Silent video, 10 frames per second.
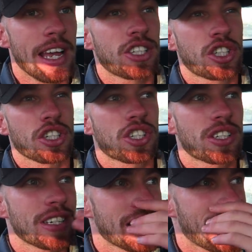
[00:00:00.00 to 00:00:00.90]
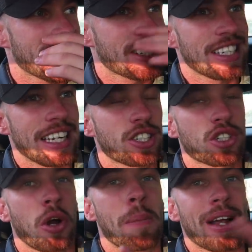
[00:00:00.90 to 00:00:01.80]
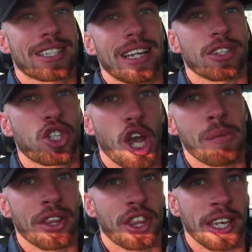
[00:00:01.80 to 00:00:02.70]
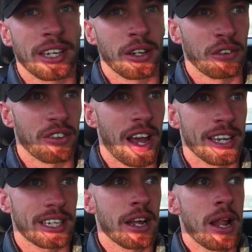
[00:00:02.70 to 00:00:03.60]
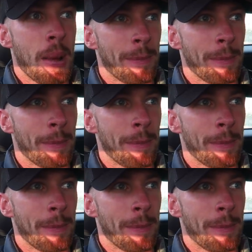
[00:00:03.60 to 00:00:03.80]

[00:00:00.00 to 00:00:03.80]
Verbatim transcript: It's just, it's it's just going back to that German thing of like